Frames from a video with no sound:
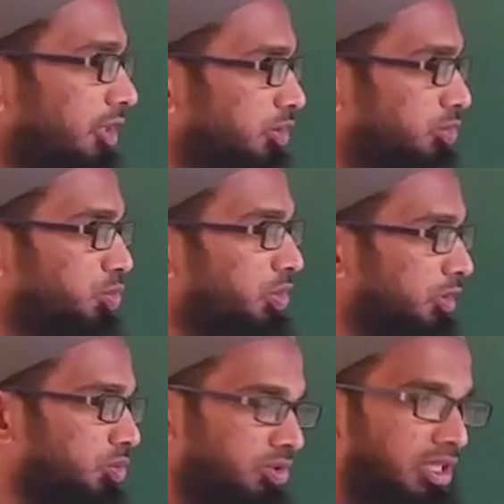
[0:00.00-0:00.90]
this, two
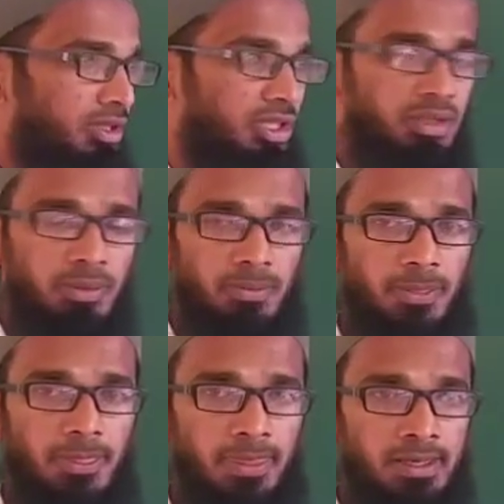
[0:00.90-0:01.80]
unknowns are there.
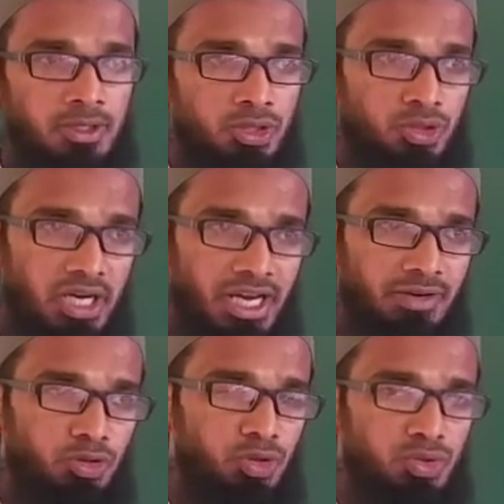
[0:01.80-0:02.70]
So I
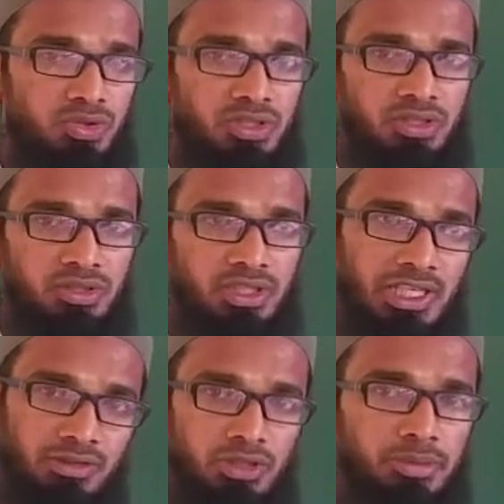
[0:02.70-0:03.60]
have to use the
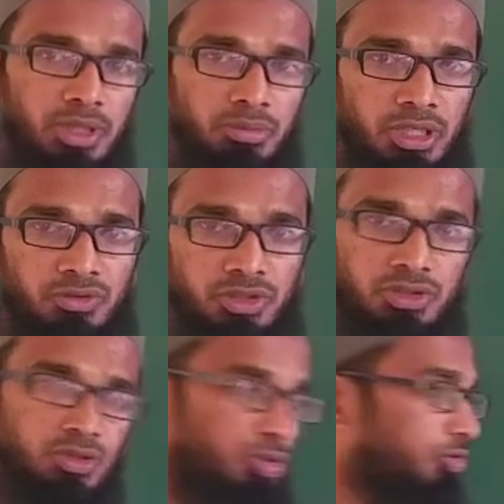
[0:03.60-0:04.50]
equilibrium
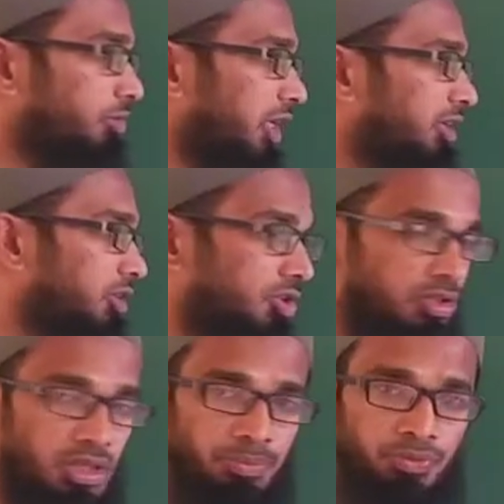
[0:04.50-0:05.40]
equations to find this
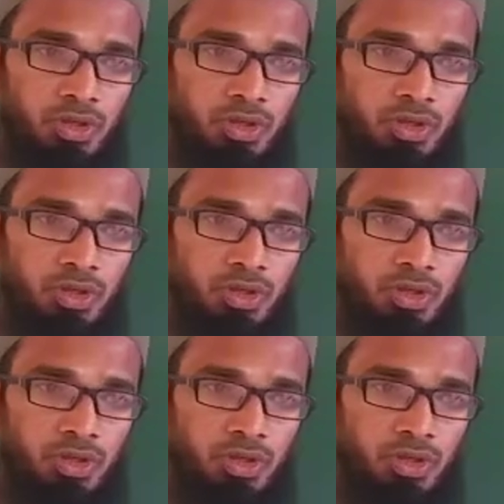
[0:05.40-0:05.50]
here.